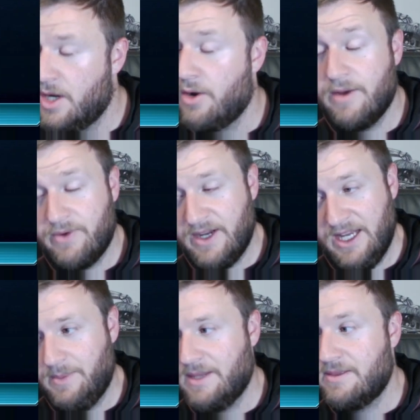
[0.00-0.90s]
Oh, I forgot
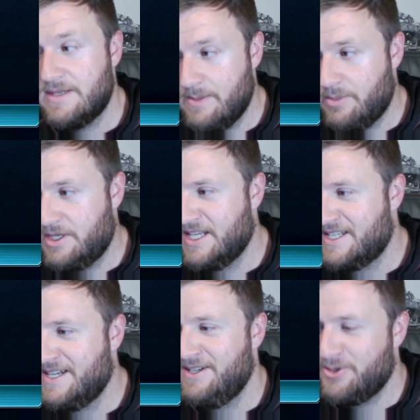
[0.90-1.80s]
about the
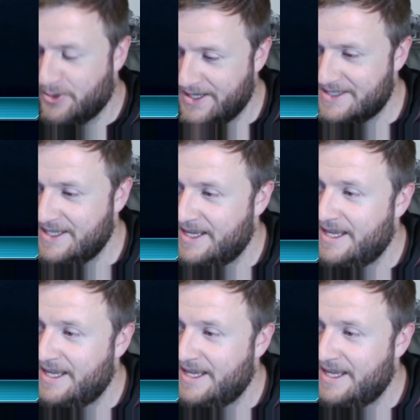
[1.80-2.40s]
Separatist droids.